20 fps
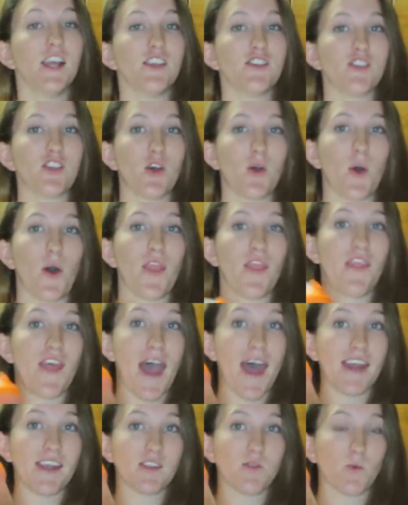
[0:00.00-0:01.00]
So
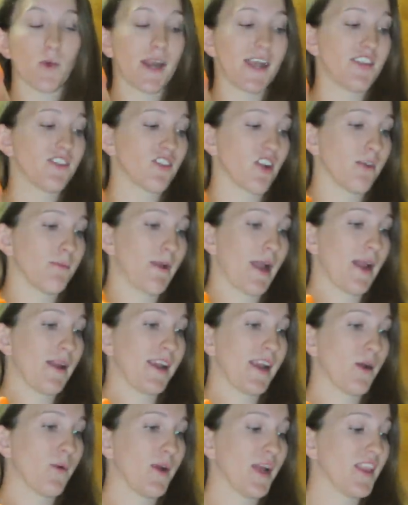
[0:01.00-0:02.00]
that is what I start my
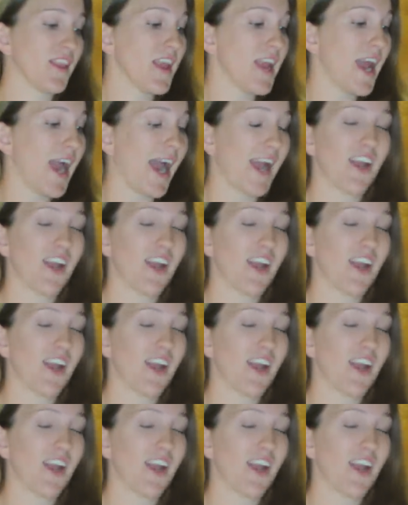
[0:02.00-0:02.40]
day with.